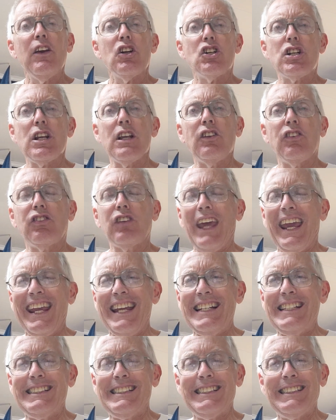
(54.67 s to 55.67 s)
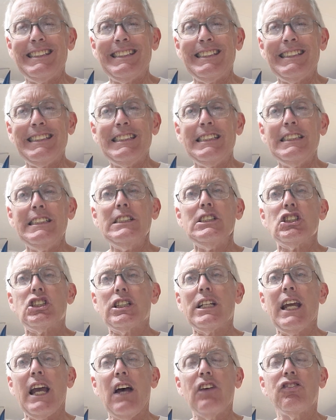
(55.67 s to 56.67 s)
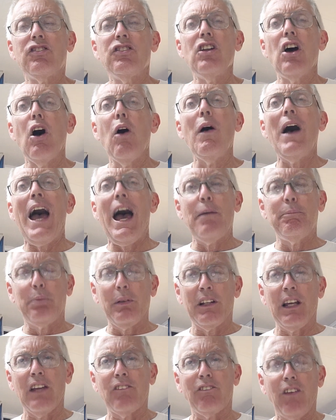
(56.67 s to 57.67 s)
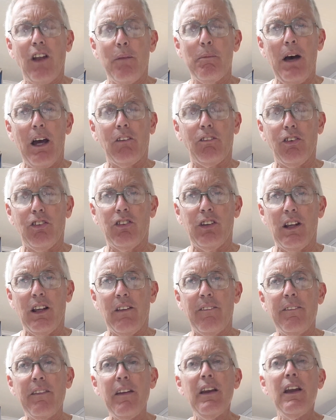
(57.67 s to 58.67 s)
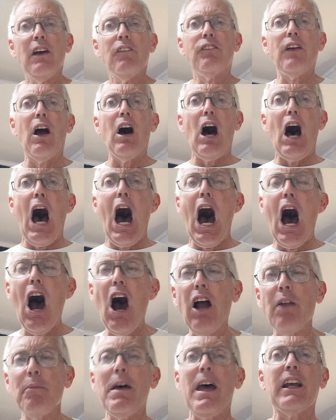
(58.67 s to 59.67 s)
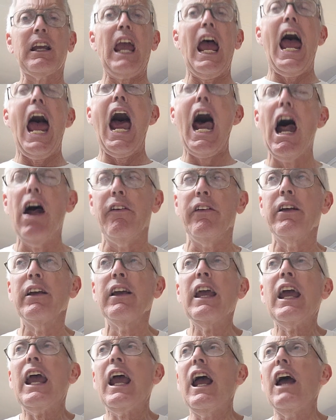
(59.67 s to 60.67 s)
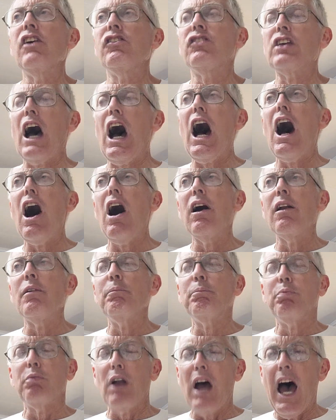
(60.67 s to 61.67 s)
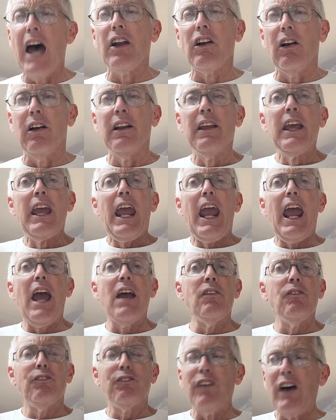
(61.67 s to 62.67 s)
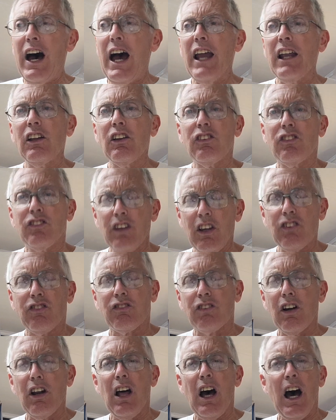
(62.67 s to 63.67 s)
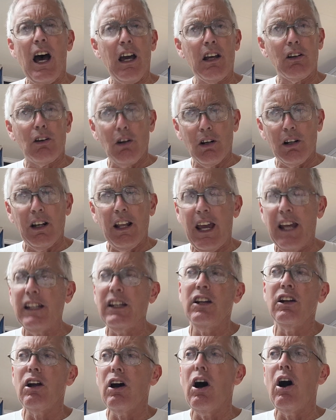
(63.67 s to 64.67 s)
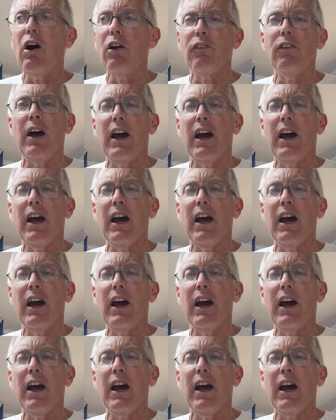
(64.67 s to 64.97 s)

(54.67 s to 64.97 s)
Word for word: She's saying she has no appetite for democracy for on account his own brother and fine sister-in-law, good lady in her own